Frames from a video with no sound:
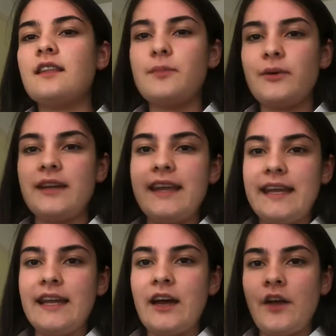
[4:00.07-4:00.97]
building
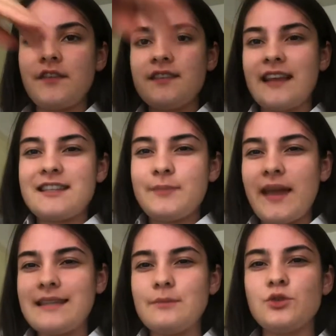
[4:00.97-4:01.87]
here. So there's like
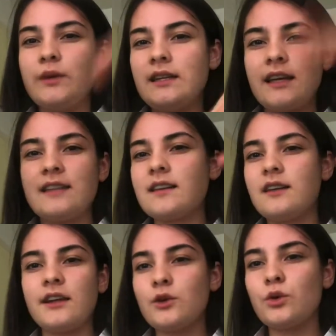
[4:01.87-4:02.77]
space in between, like these kind
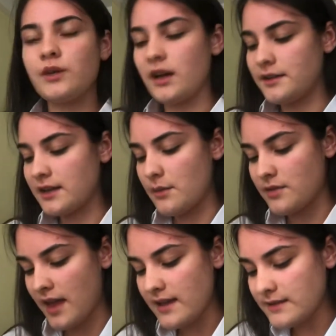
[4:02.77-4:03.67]
of like courtyard type
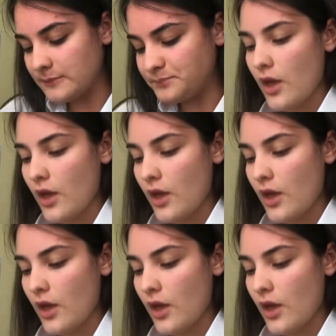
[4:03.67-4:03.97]
things.